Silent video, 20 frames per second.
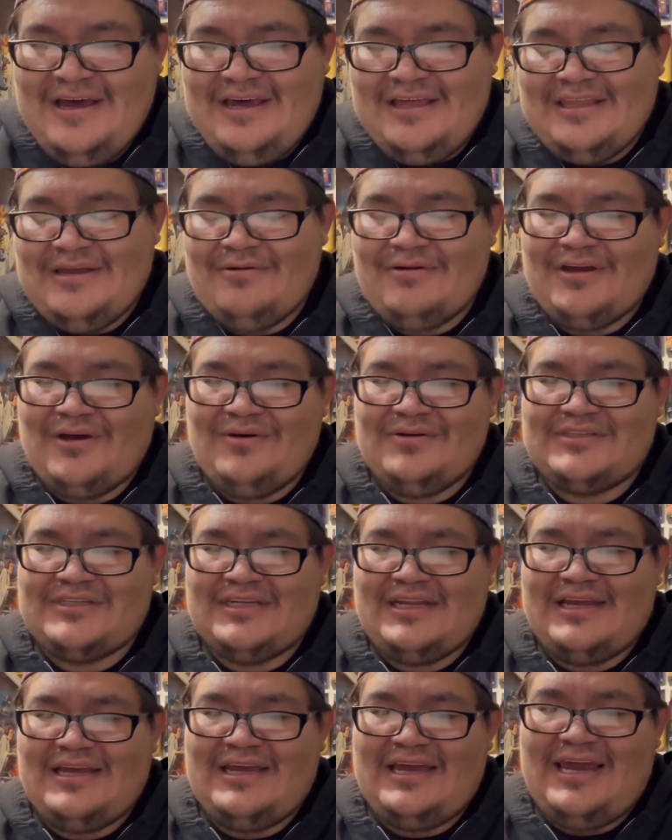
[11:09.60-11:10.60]
Then we go into
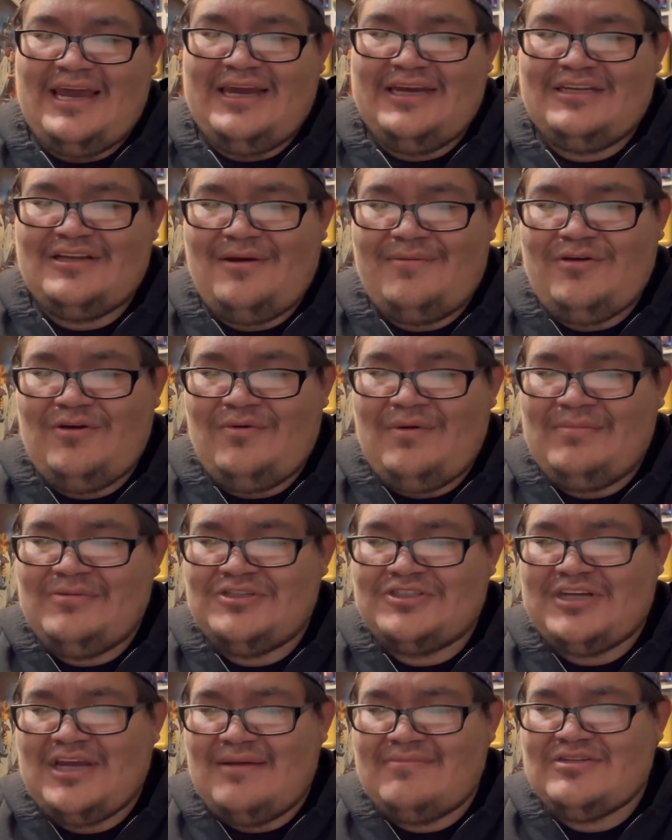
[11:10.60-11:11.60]
the AEW
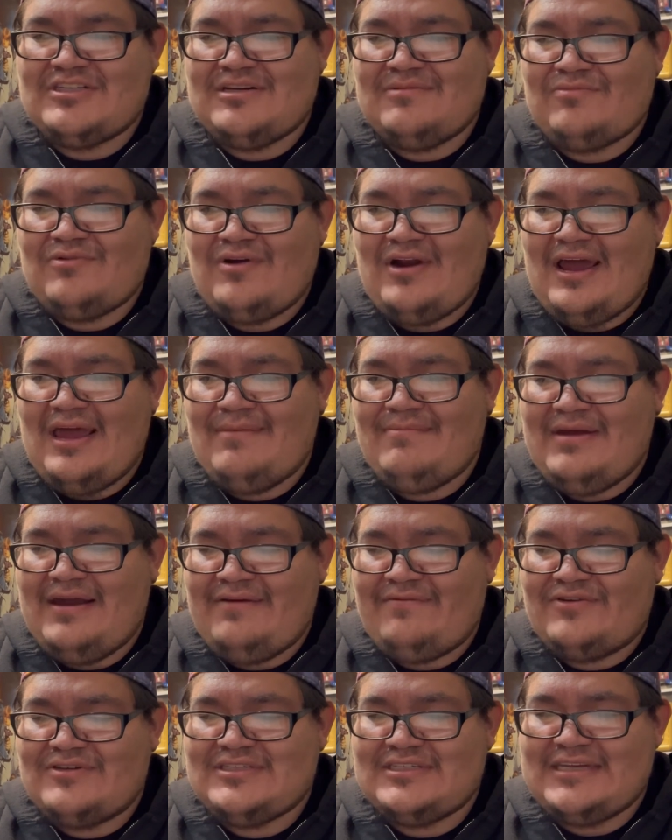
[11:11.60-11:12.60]
Women's Championship, Mariah May
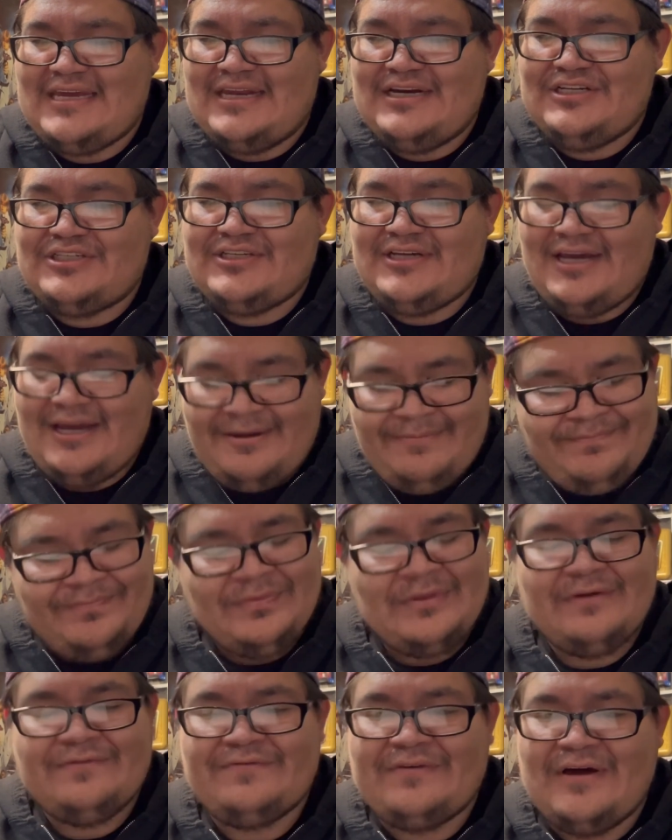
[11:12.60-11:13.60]
versus Anna Jay.
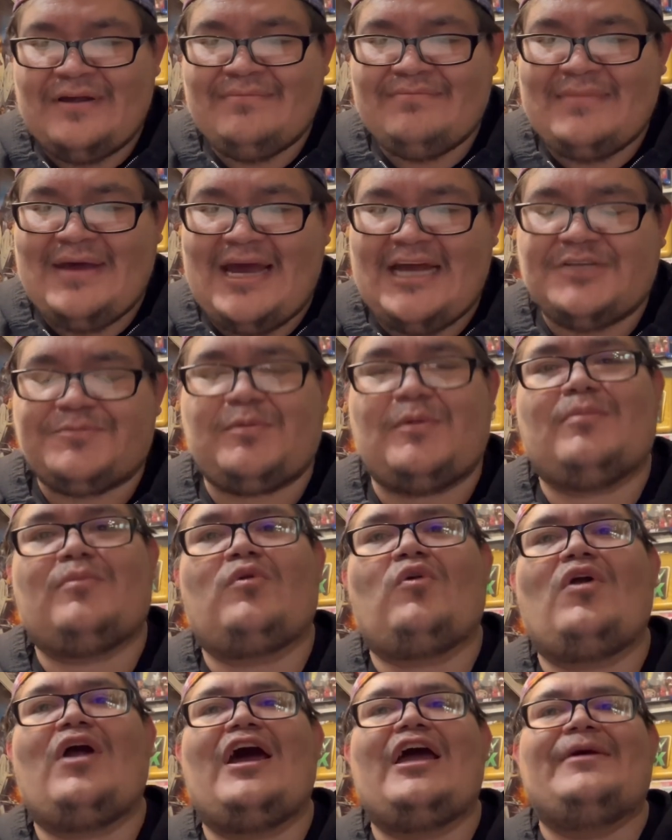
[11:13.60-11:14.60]
Fun match, but
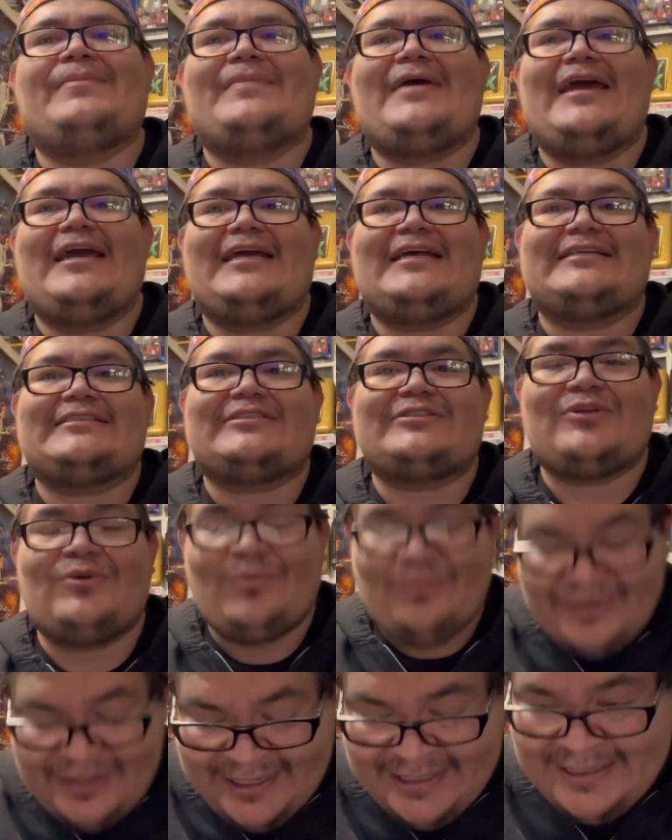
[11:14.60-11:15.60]
Mariah May gets the
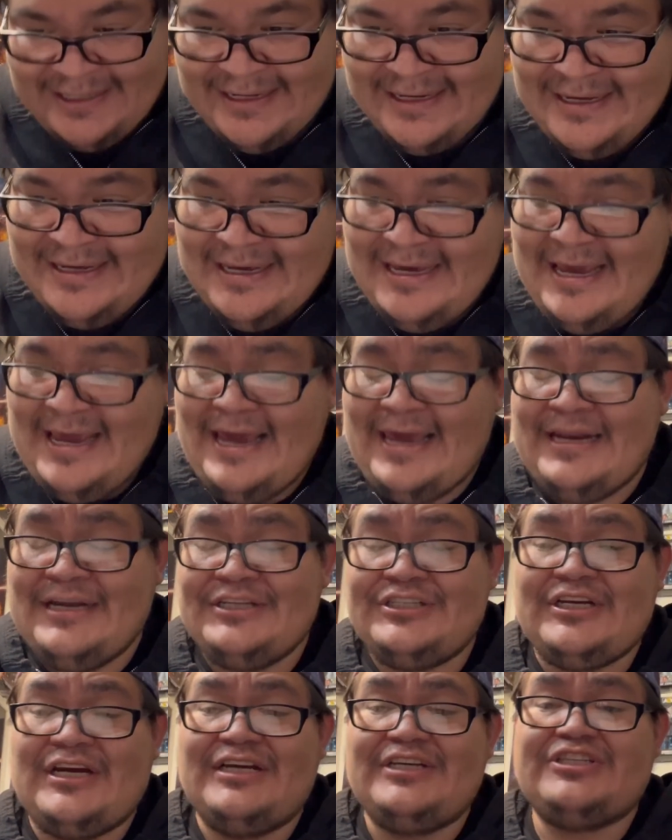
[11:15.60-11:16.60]
win. Anna
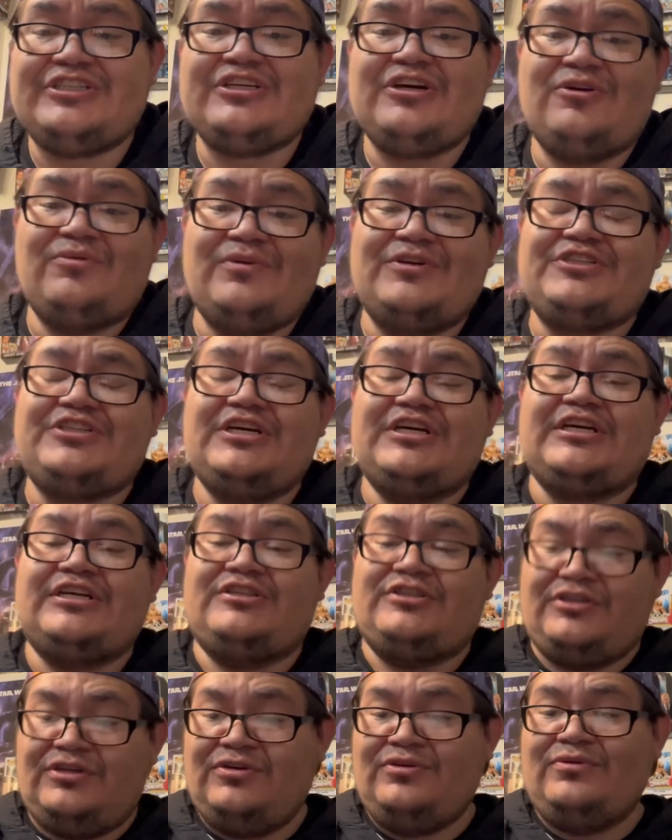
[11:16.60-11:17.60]
Jay showed what she can
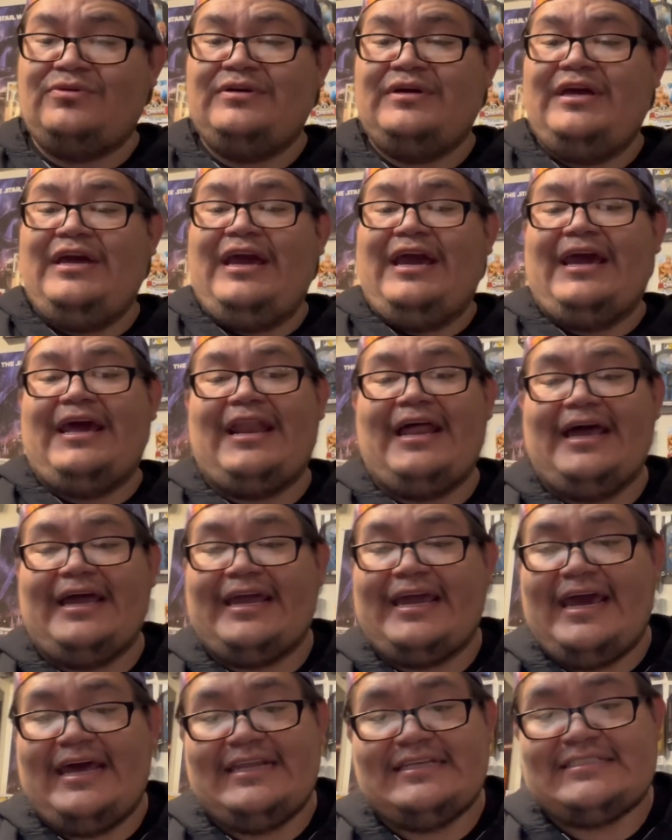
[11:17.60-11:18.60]
do, and I
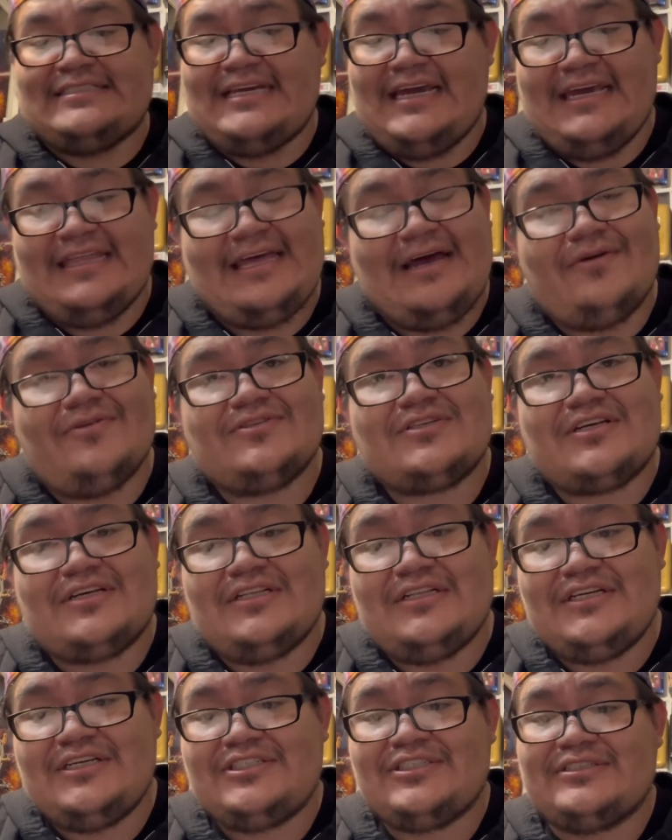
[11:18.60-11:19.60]
gotta say that was
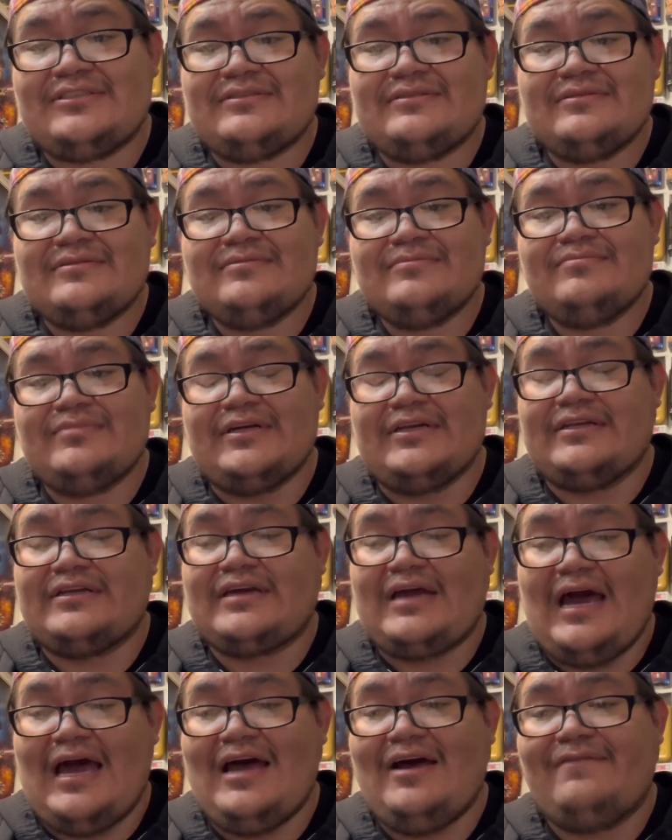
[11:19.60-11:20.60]
Collision. But
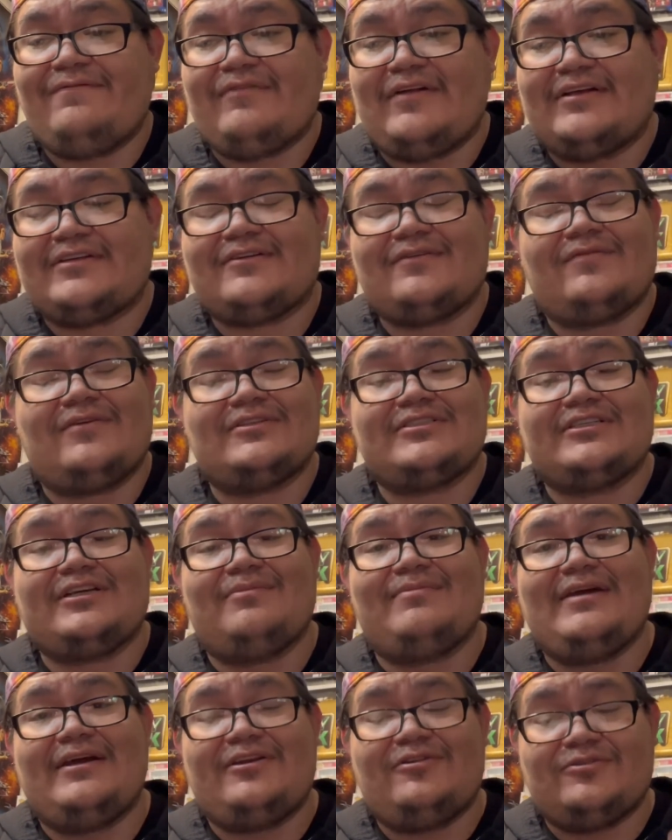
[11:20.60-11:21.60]
Kyle Fletcher versus
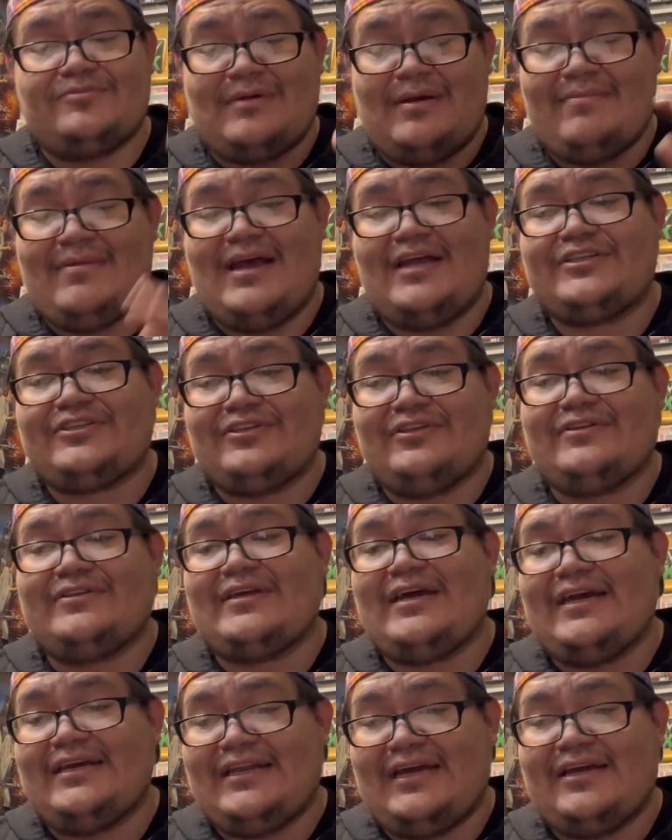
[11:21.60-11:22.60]
Commander is my match of the
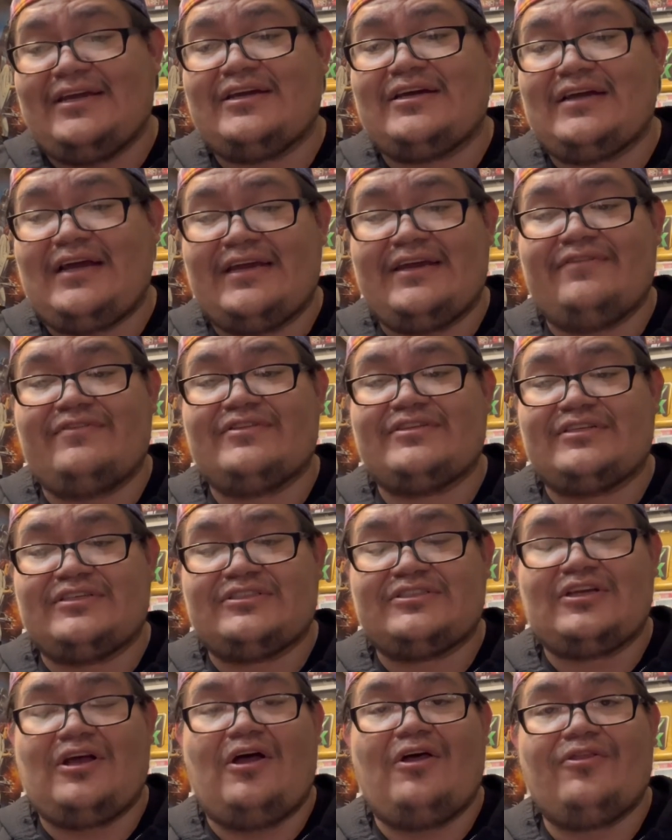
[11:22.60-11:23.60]
night. I give this a
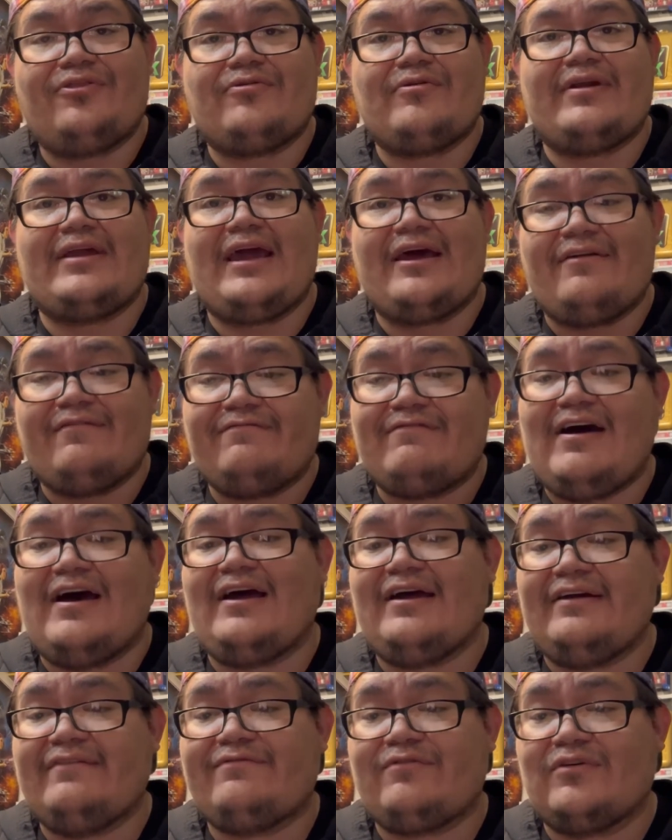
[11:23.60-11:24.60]
solid 3 out of
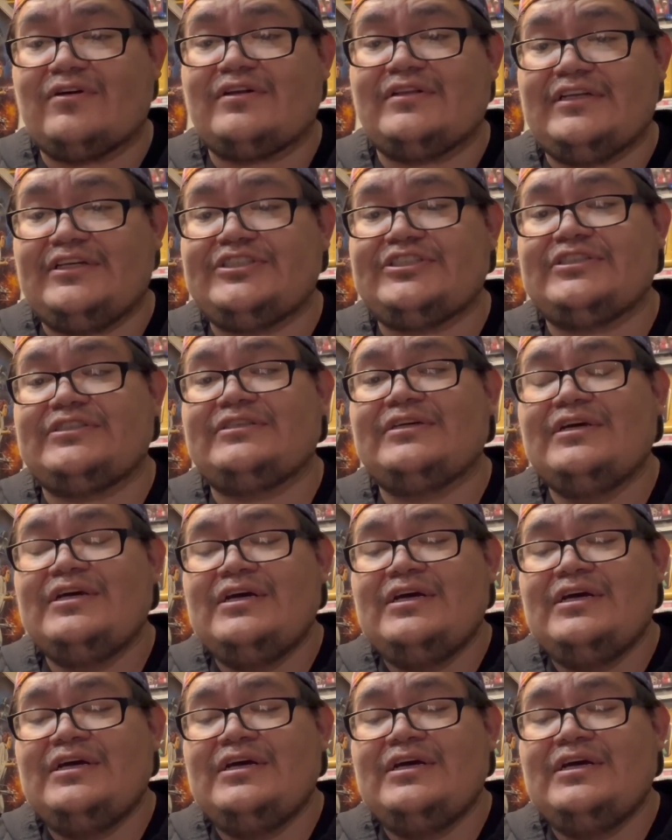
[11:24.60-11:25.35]
5 for Collision.